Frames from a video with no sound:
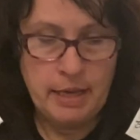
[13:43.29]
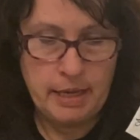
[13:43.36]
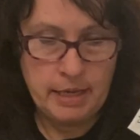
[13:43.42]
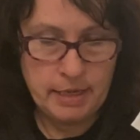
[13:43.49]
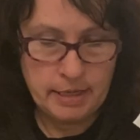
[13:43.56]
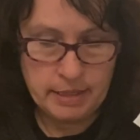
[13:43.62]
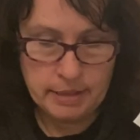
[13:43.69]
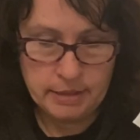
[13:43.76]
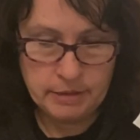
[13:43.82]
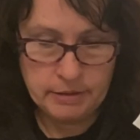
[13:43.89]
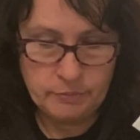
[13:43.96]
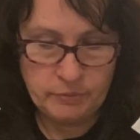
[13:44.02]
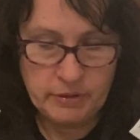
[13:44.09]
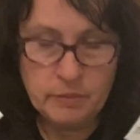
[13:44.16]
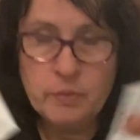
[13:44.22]

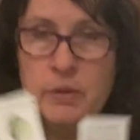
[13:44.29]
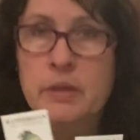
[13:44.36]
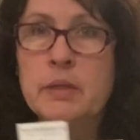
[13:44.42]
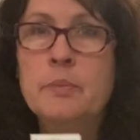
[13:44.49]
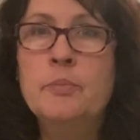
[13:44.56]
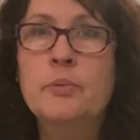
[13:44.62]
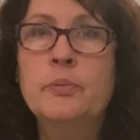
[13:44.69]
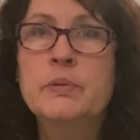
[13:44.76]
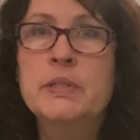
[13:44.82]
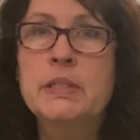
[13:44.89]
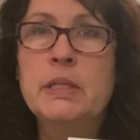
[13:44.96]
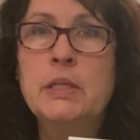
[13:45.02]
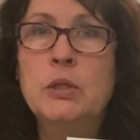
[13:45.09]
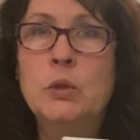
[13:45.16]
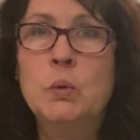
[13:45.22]
and we will
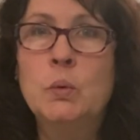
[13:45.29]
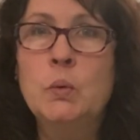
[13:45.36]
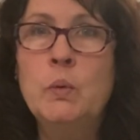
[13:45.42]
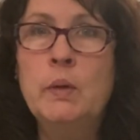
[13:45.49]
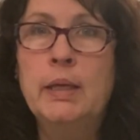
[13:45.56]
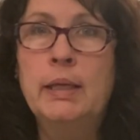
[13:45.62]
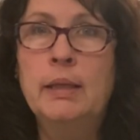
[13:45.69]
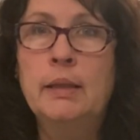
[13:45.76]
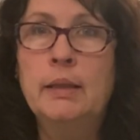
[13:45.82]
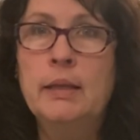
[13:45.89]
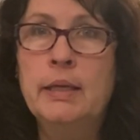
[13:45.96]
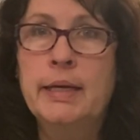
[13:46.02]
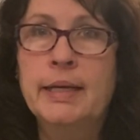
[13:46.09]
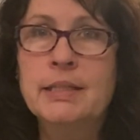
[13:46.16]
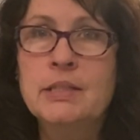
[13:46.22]
see you in
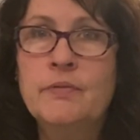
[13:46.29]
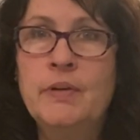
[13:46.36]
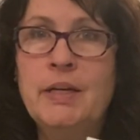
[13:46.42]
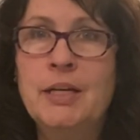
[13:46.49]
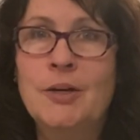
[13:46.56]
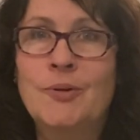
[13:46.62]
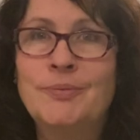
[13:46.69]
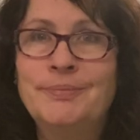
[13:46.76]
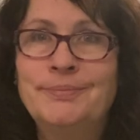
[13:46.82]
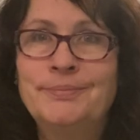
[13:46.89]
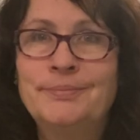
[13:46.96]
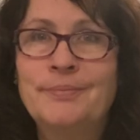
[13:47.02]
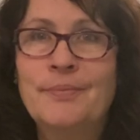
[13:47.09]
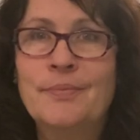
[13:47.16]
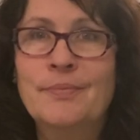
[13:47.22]
the next video.
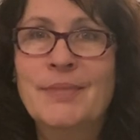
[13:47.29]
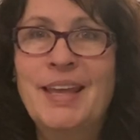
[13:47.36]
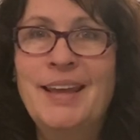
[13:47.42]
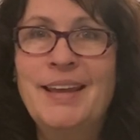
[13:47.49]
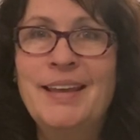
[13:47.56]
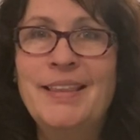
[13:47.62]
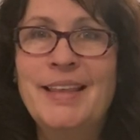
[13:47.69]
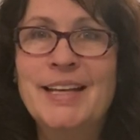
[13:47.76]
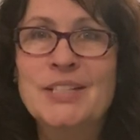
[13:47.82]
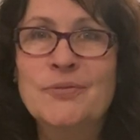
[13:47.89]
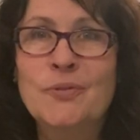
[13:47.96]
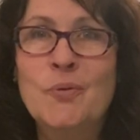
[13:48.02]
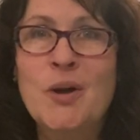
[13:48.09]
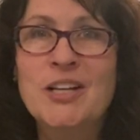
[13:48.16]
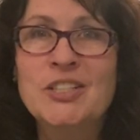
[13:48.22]
Thanks
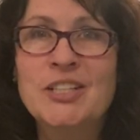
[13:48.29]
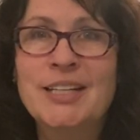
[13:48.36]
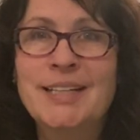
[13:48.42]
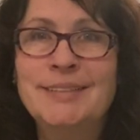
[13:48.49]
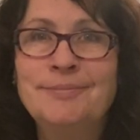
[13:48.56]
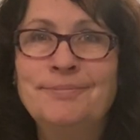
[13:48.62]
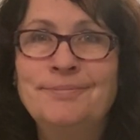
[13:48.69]
for watching.